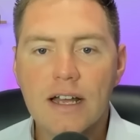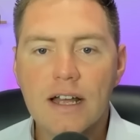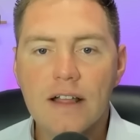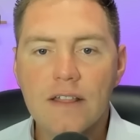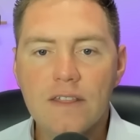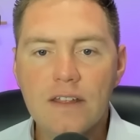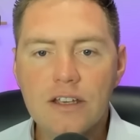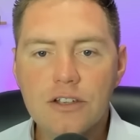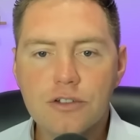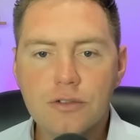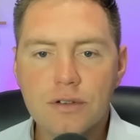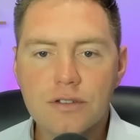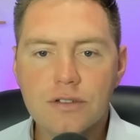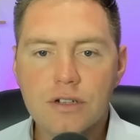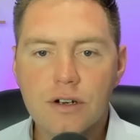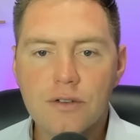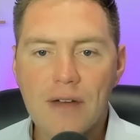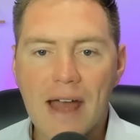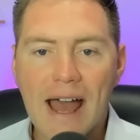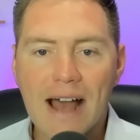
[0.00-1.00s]
These
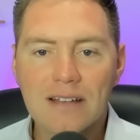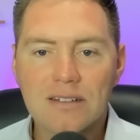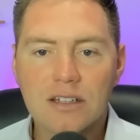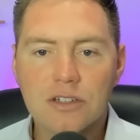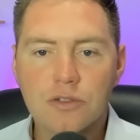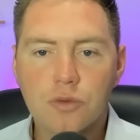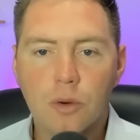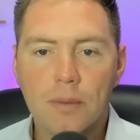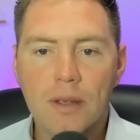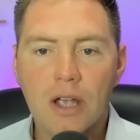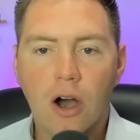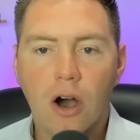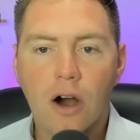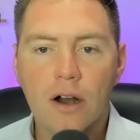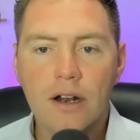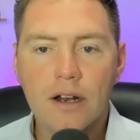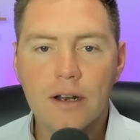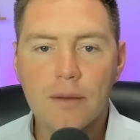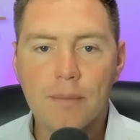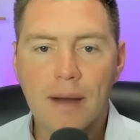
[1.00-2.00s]
reserve assets will be
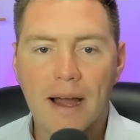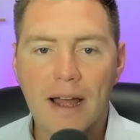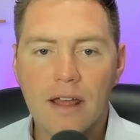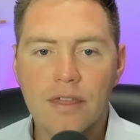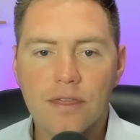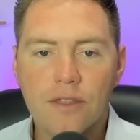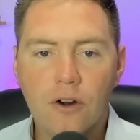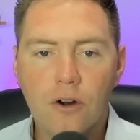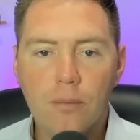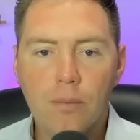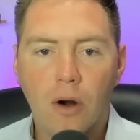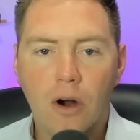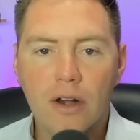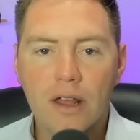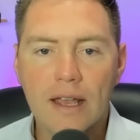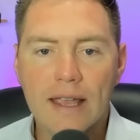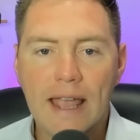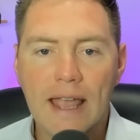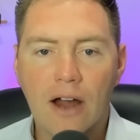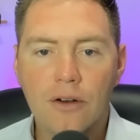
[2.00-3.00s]
audited by a third-party
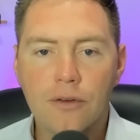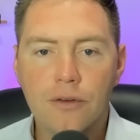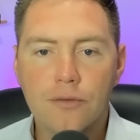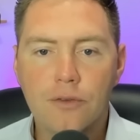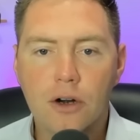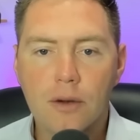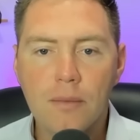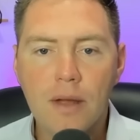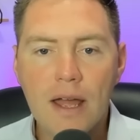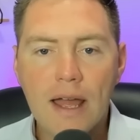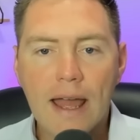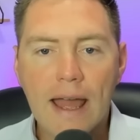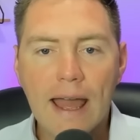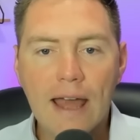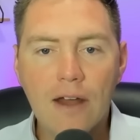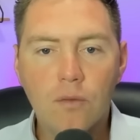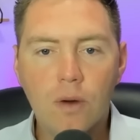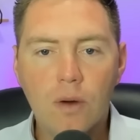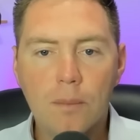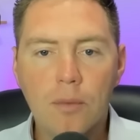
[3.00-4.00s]
accounting firm,
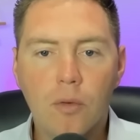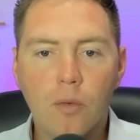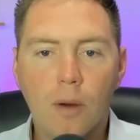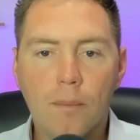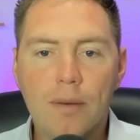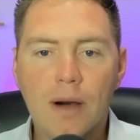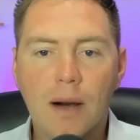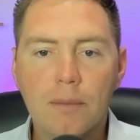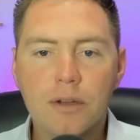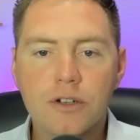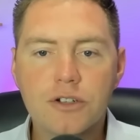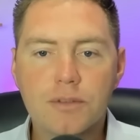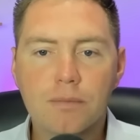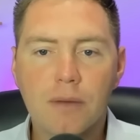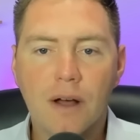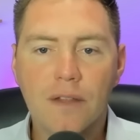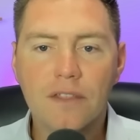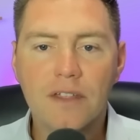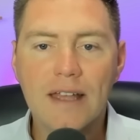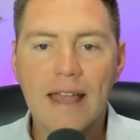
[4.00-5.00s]
and Ripple will publish
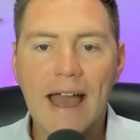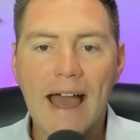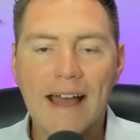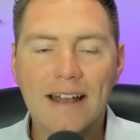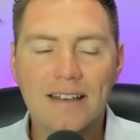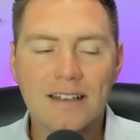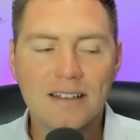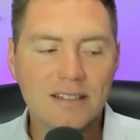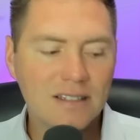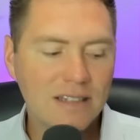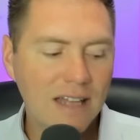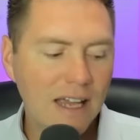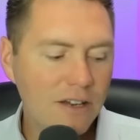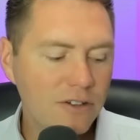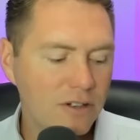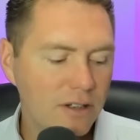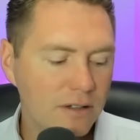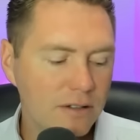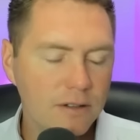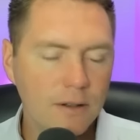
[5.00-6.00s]
monthly
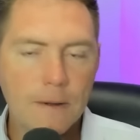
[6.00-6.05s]
attestations.